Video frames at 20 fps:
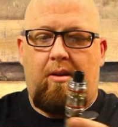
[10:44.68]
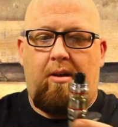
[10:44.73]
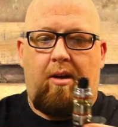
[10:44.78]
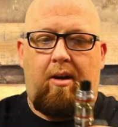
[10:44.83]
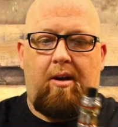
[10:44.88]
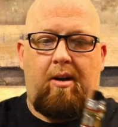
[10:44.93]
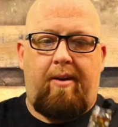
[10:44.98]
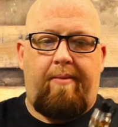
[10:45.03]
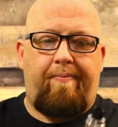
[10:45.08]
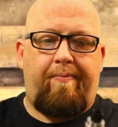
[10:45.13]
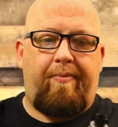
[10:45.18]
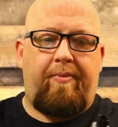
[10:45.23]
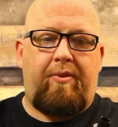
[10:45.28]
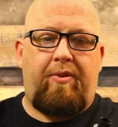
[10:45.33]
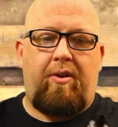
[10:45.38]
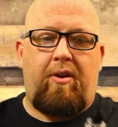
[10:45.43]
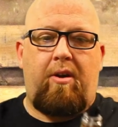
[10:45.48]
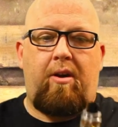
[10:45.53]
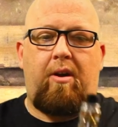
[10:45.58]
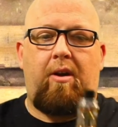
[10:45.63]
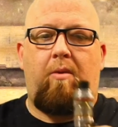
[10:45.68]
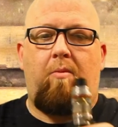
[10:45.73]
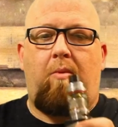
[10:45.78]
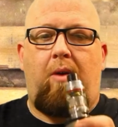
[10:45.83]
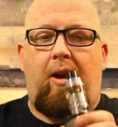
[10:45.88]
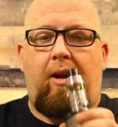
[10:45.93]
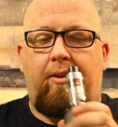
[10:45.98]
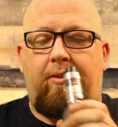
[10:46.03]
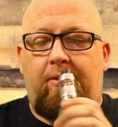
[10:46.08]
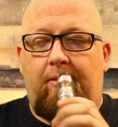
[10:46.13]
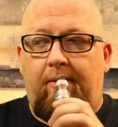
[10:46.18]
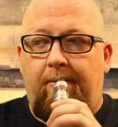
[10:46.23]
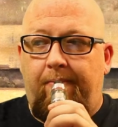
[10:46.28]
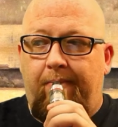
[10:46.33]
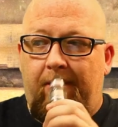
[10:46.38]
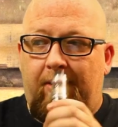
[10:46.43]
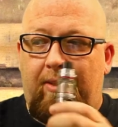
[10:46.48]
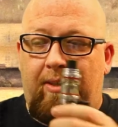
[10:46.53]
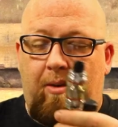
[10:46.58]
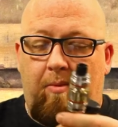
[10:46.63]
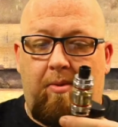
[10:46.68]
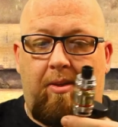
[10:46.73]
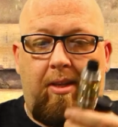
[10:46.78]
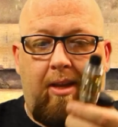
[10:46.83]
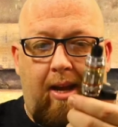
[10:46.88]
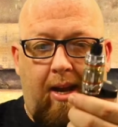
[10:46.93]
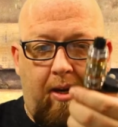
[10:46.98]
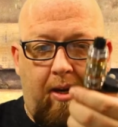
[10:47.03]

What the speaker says: Alright, so 100 watts. Let's see what the